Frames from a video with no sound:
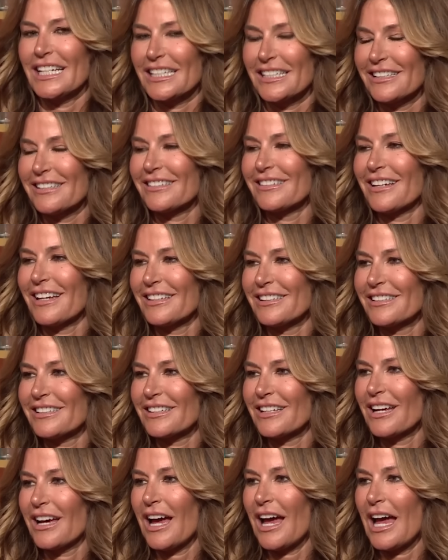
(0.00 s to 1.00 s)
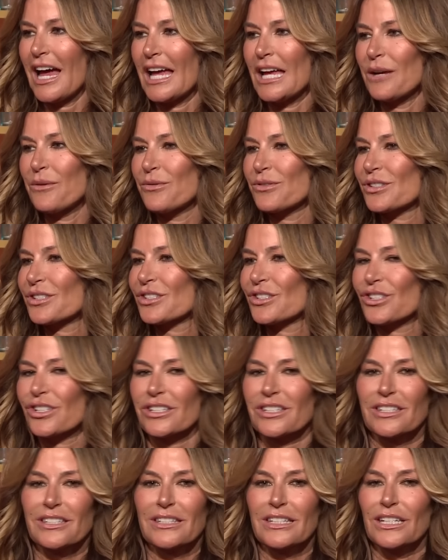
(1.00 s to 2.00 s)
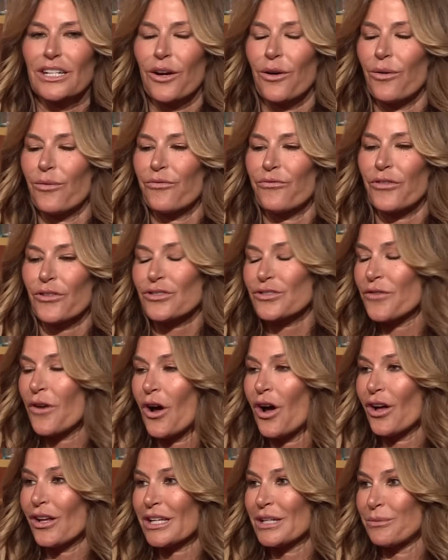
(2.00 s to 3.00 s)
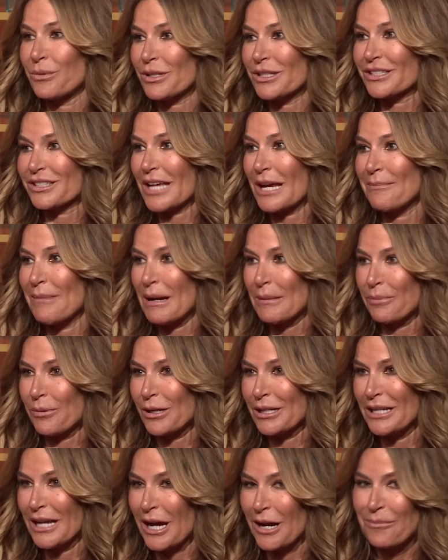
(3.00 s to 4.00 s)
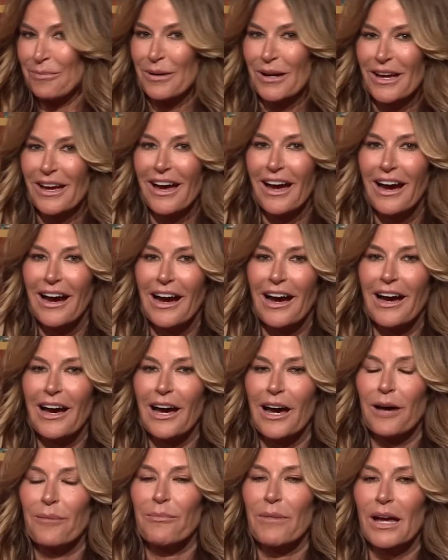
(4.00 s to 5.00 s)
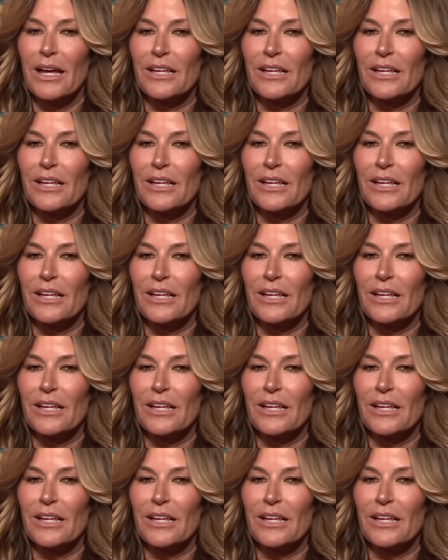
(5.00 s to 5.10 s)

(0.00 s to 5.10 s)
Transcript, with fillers: did. Why? Uh, it was just, you know, first of all, he wouldn't sign my prenup. Um,